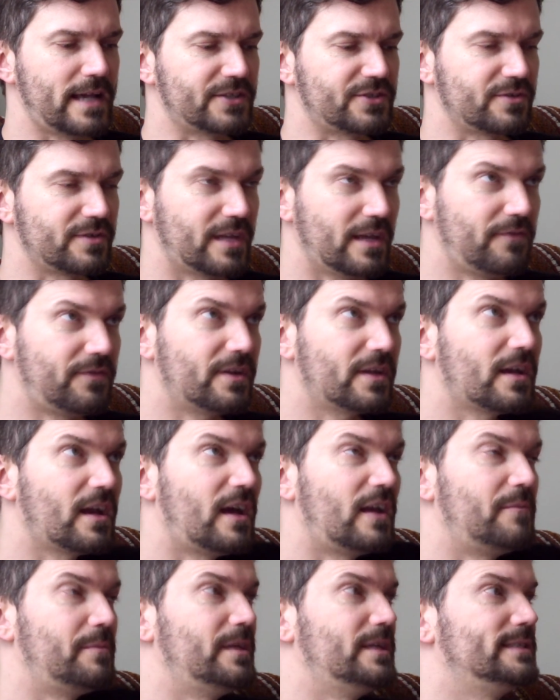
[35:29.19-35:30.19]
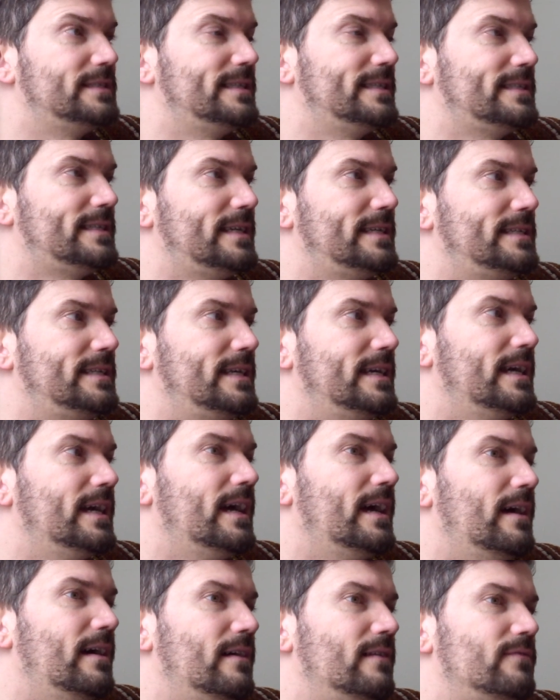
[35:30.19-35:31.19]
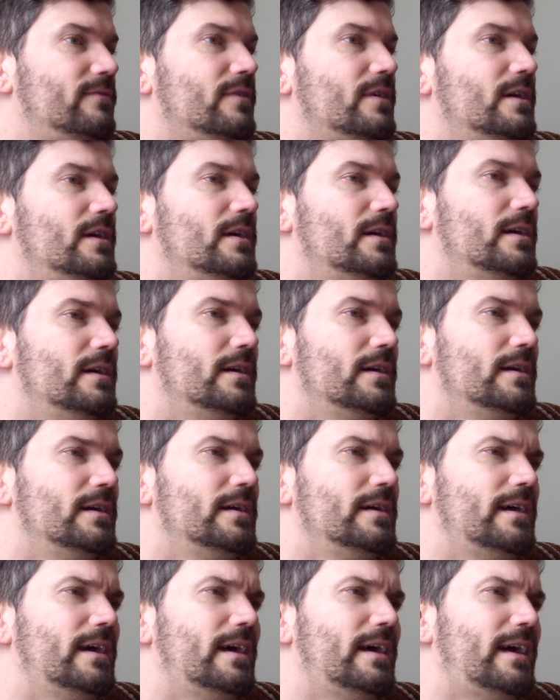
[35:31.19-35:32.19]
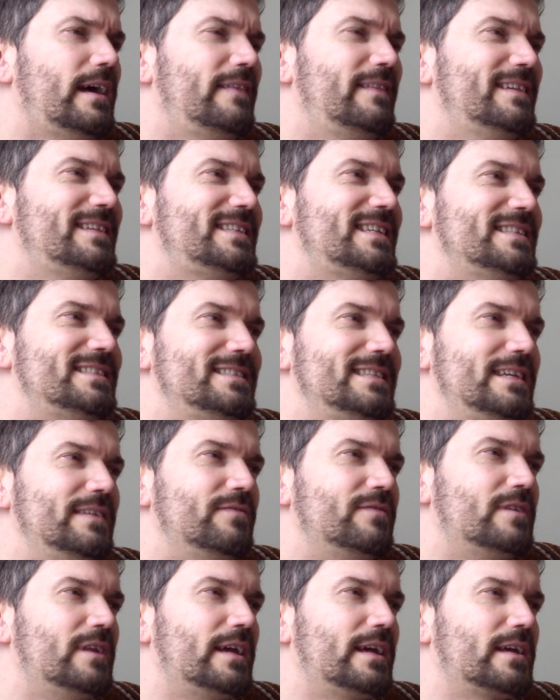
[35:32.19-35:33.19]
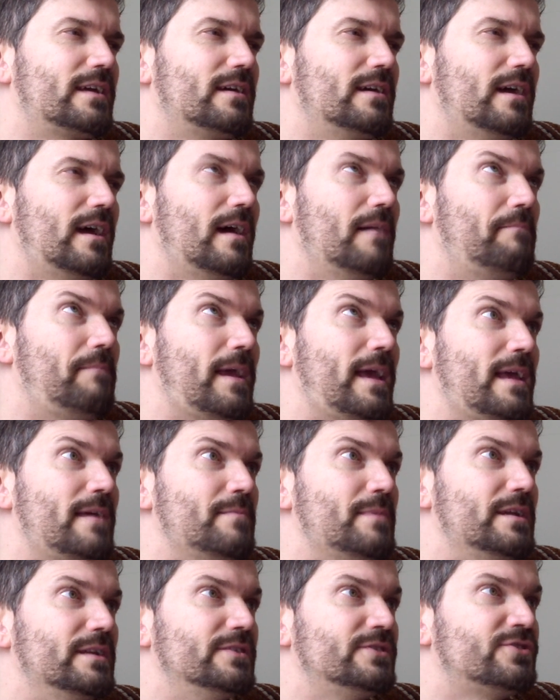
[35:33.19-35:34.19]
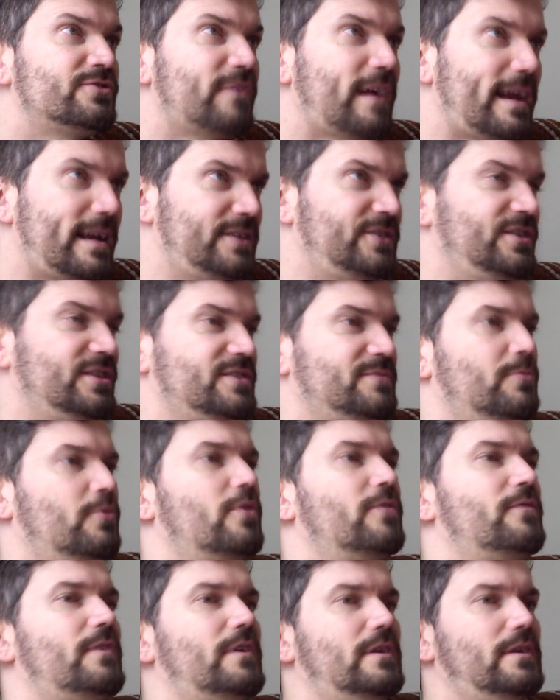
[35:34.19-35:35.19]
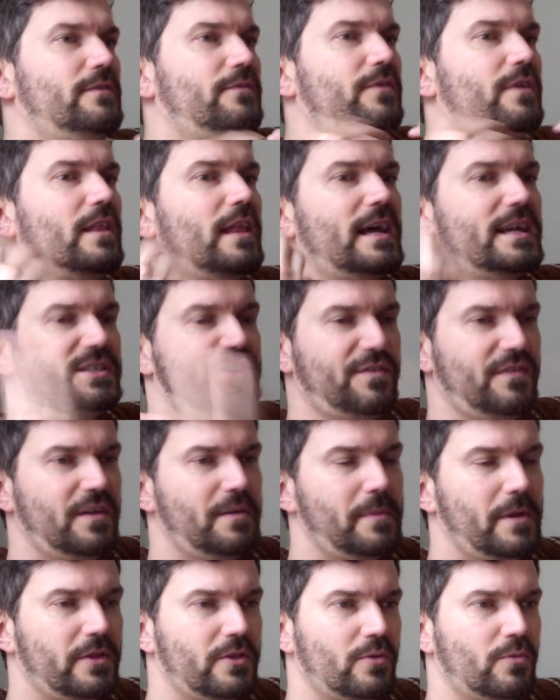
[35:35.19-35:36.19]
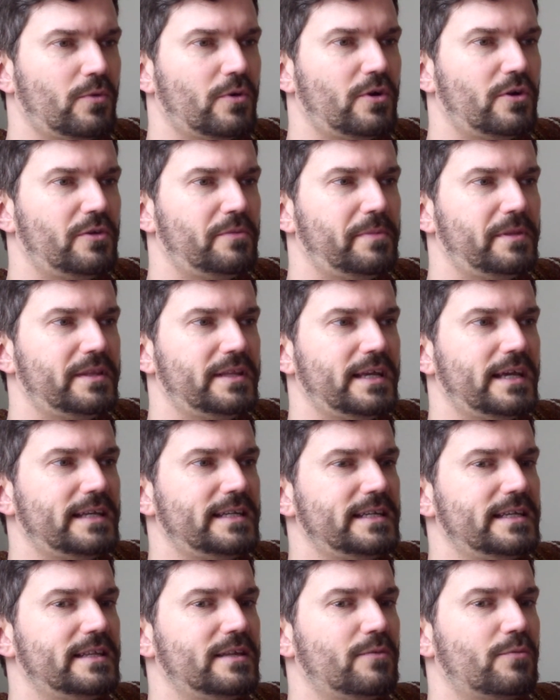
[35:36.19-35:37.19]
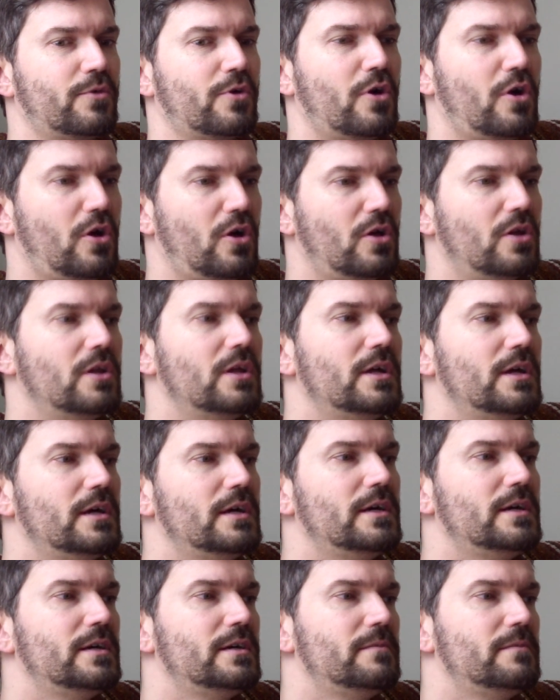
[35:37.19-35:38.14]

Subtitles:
Yeah, so gift economy is this idea of, and this isn't even like a payment strategy, it's more of a philosophy about the world, but the idea that we're all